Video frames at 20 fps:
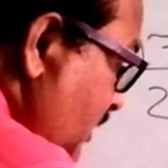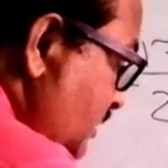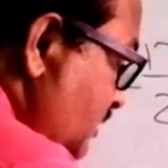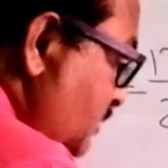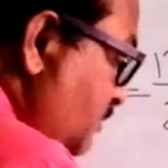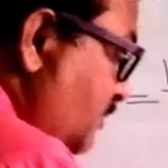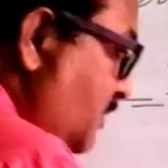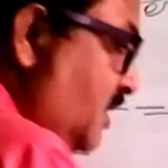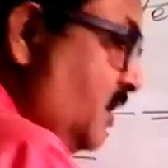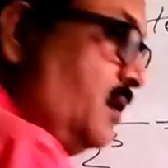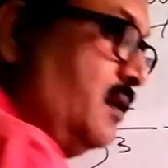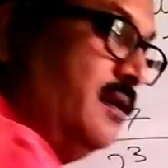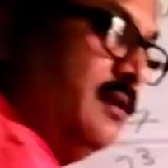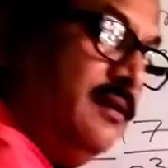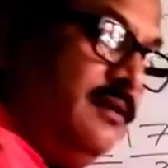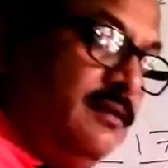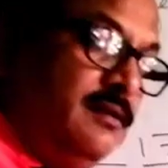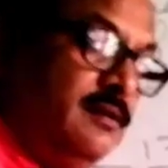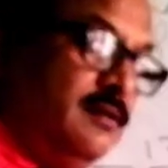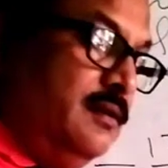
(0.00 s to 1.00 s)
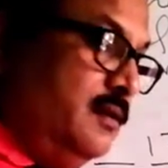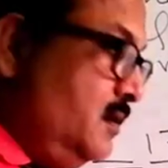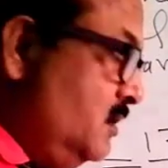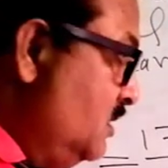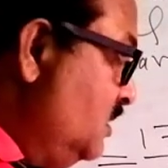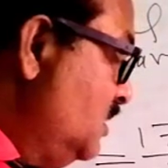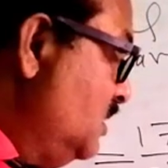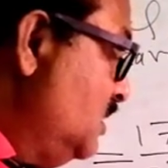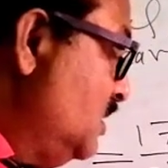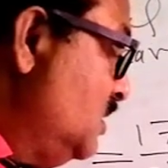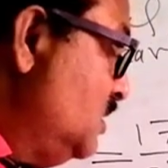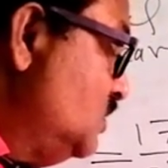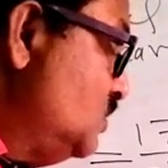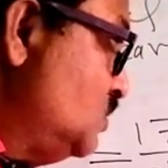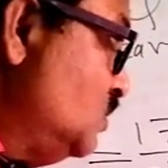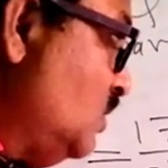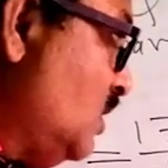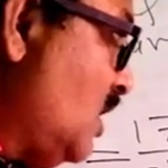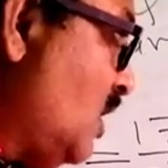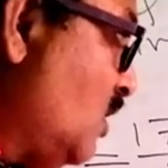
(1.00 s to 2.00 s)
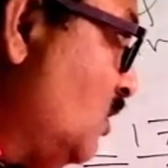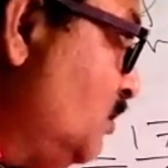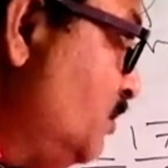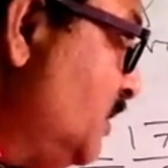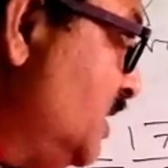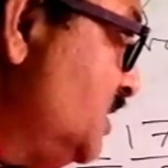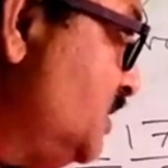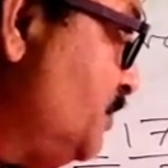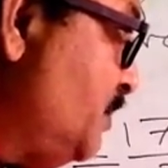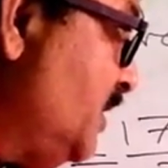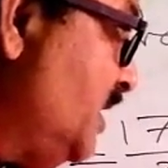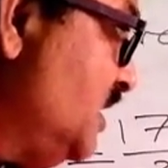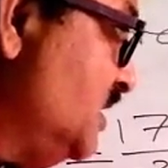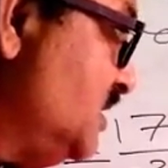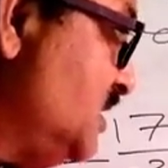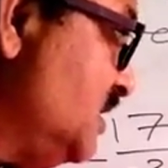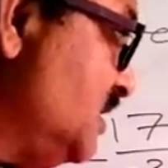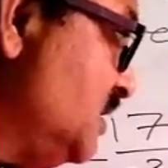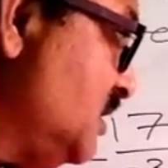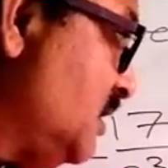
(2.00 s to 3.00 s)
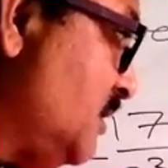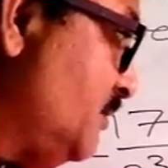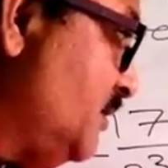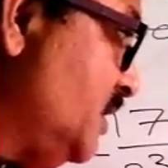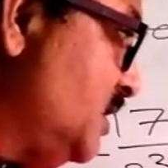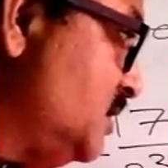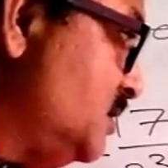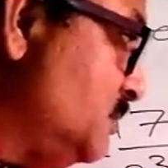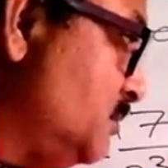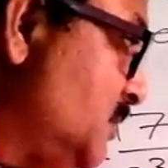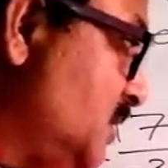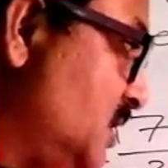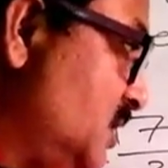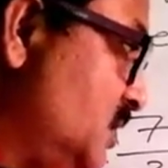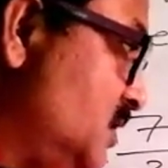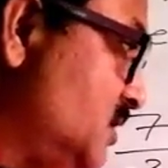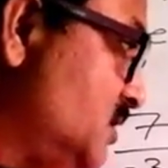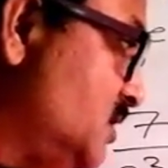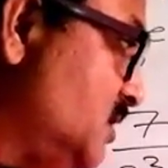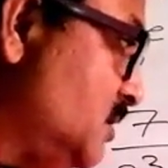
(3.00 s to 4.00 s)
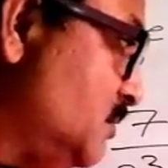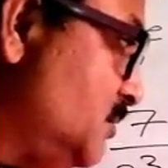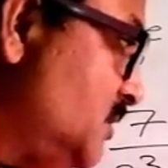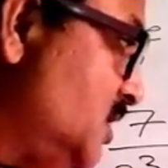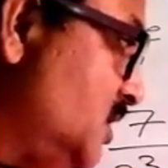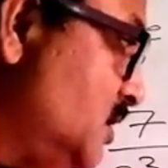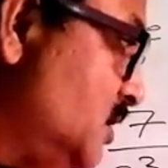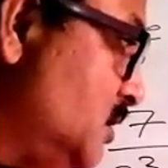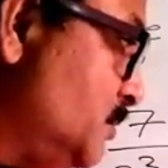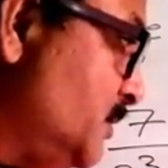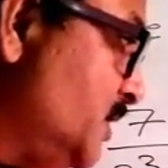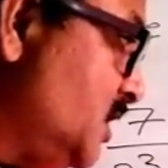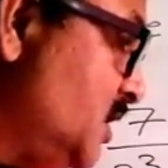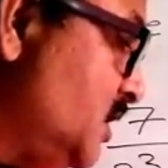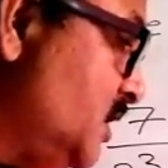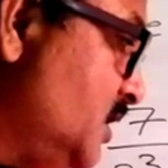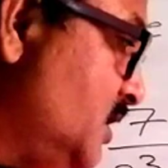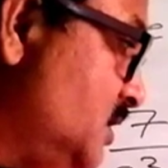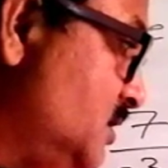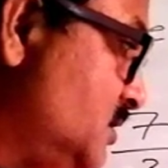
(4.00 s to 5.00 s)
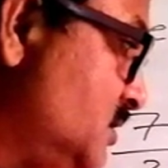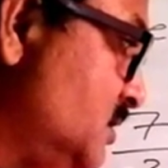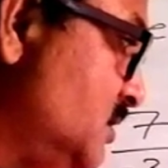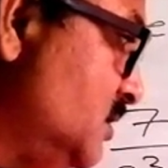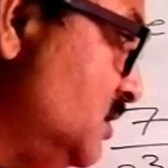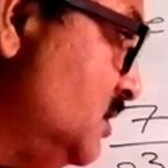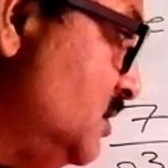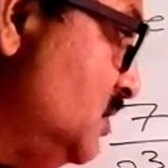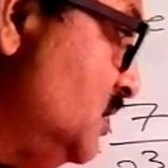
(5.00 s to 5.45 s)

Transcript: decimal. So how much places of decimal this number terminates?